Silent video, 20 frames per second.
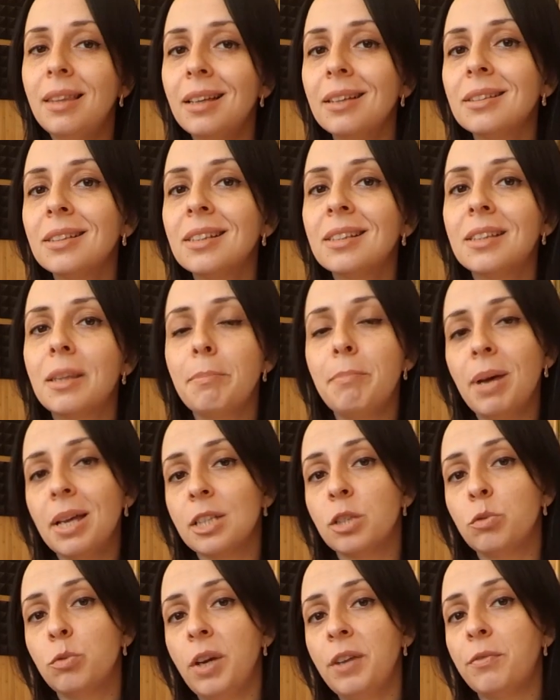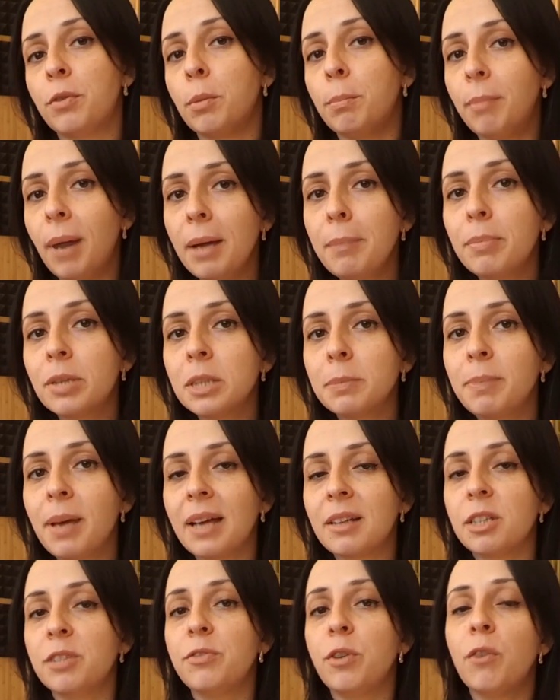this is the best way from my
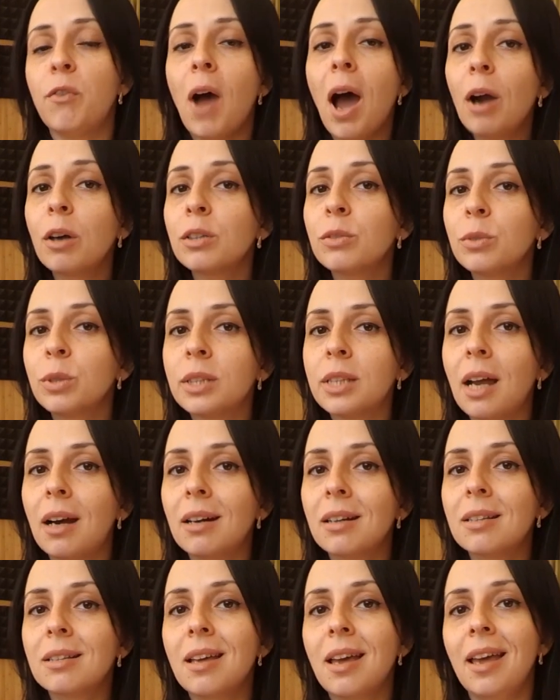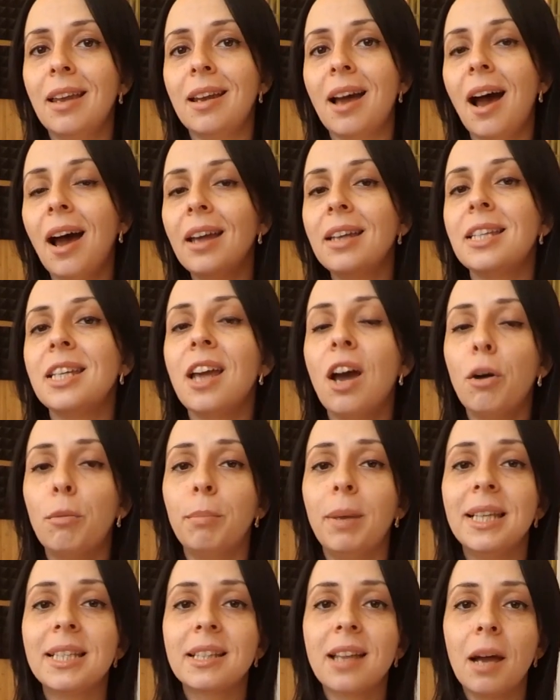perspective of how to start an IT
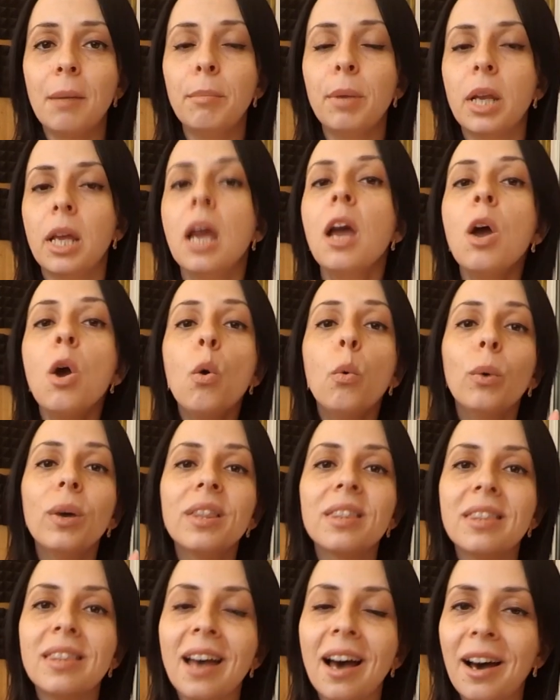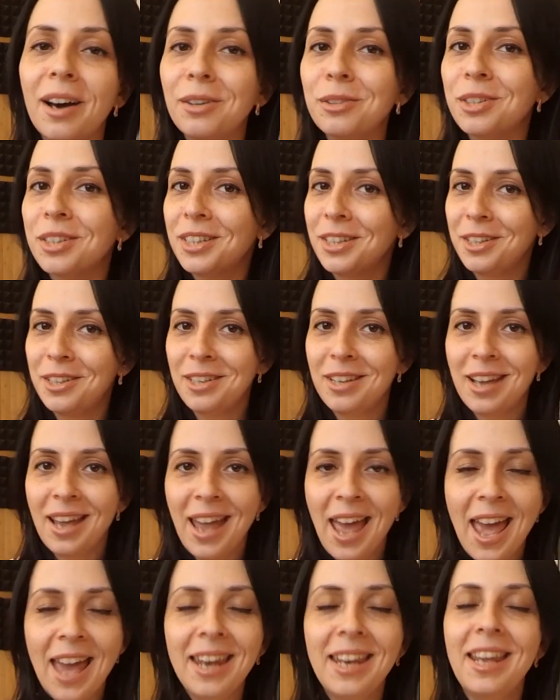home-based company without
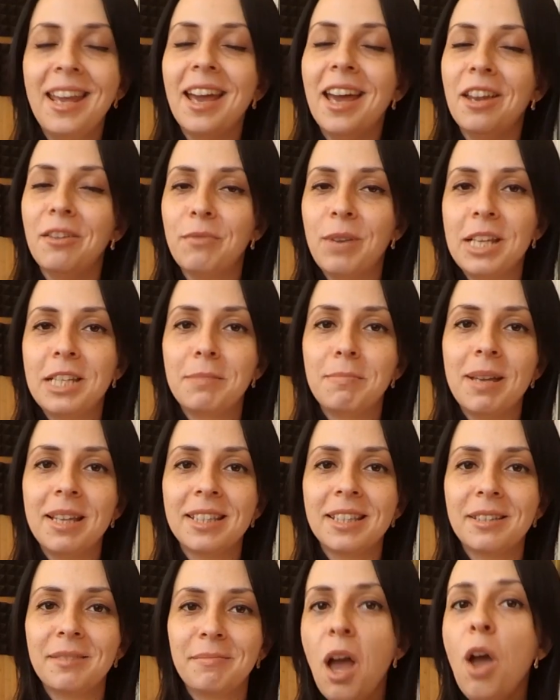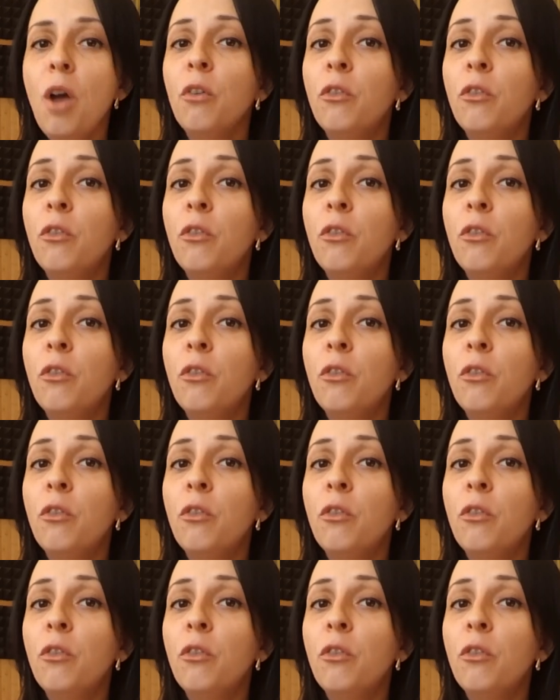any investments.